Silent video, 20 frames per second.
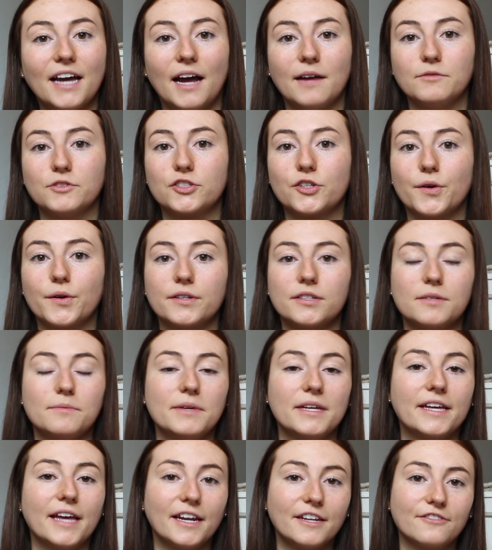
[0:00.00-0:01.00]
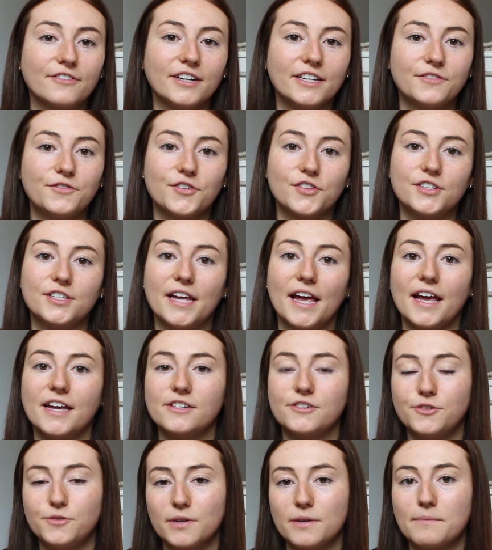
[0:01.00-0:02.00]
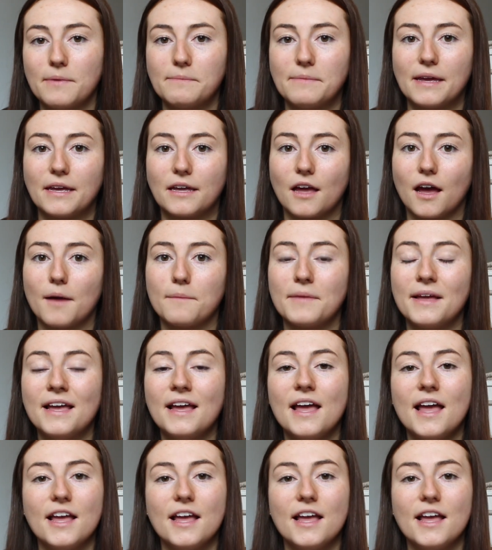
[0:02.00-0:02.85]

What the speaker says: I'm just going to be getting ready for the day, doing my makeup,